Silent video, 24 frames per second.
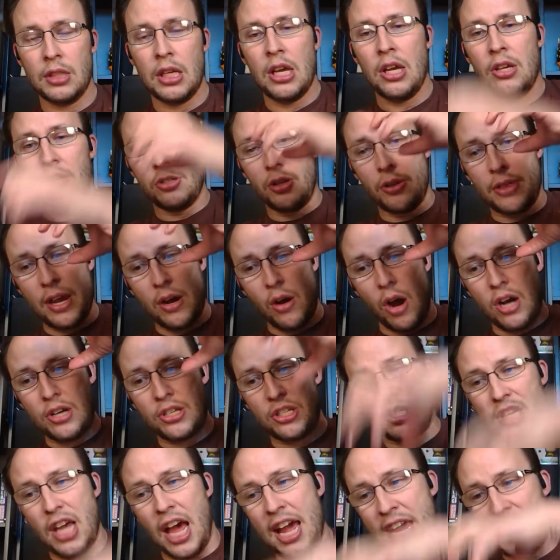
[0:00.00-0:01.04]
So there are
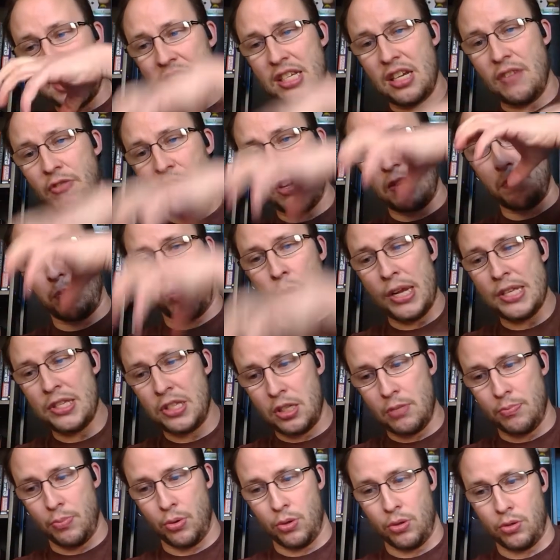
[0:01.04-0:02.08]
scientific
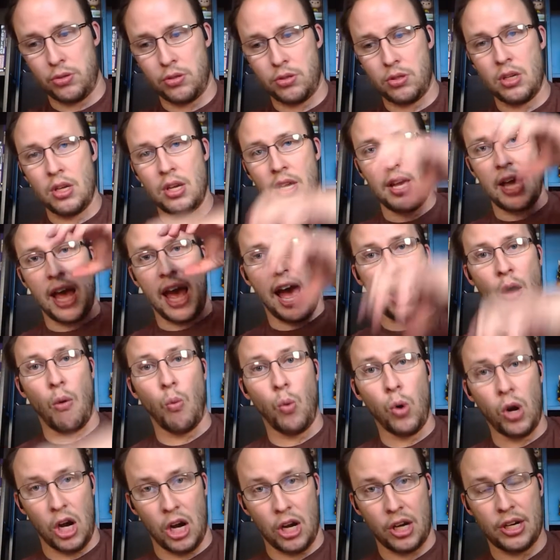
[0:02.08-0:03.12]
principles at
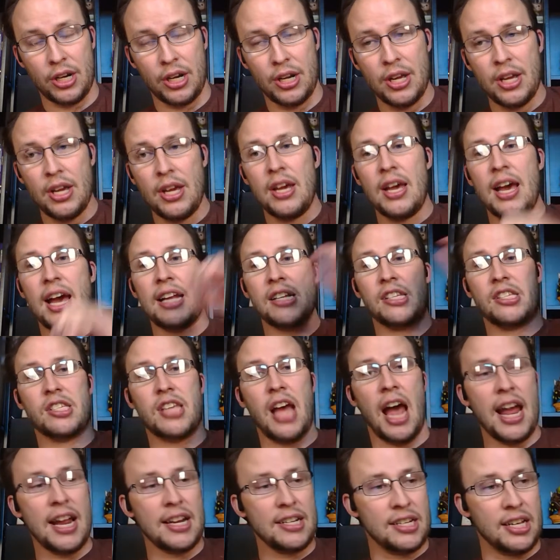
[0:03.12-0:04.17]
work, and
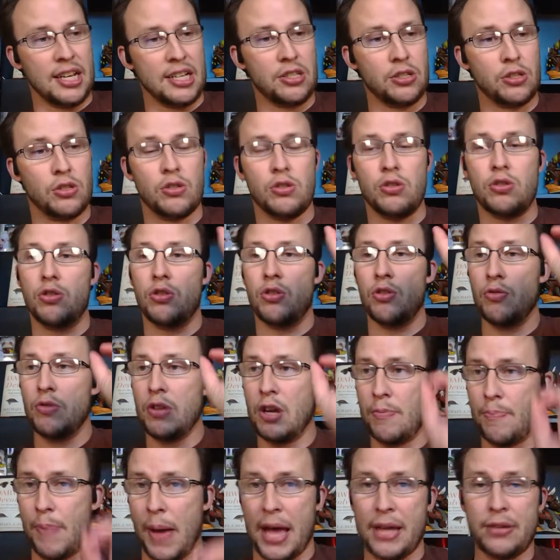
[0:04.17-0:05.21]
scientists do
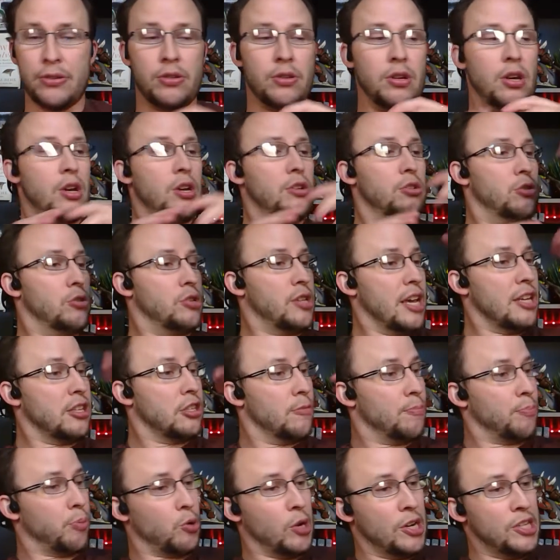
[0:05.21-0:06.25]
their best to take the
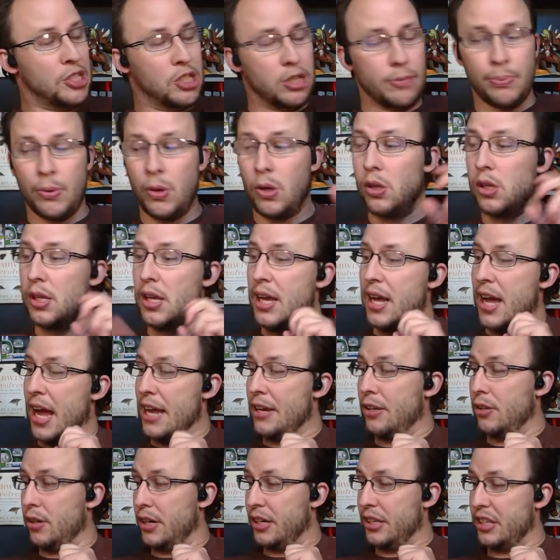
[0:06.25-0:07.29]
principle
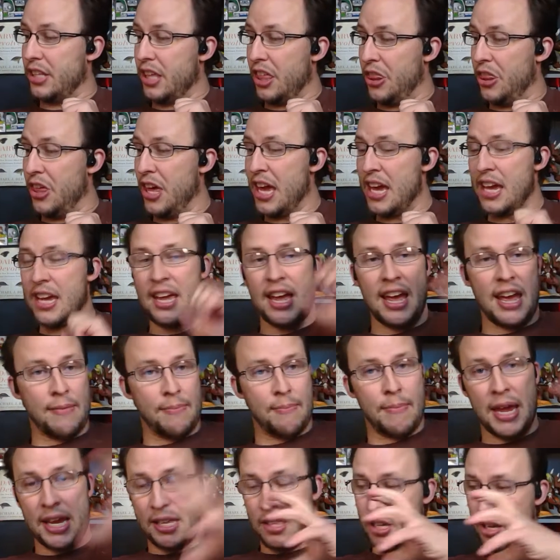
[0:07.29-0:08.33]
and look at the thing and
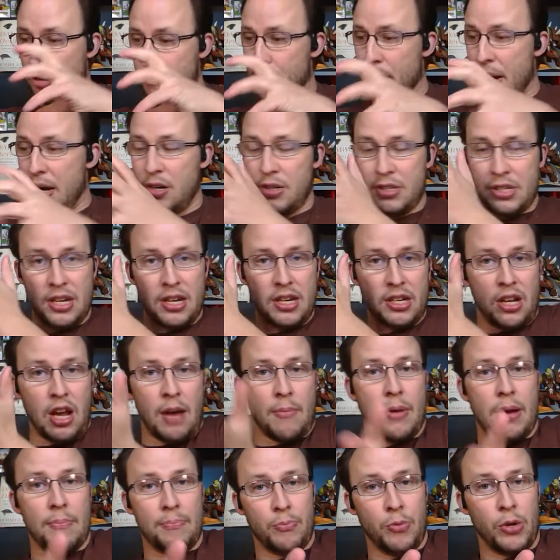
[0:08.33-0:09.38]
make the comparison and
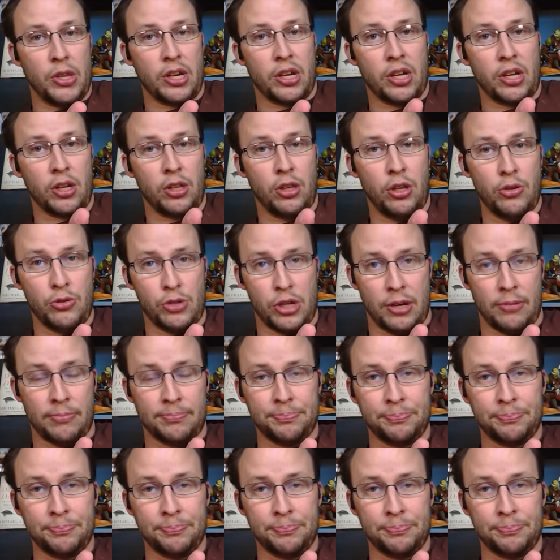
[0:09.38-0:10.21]
come up with a conclusion.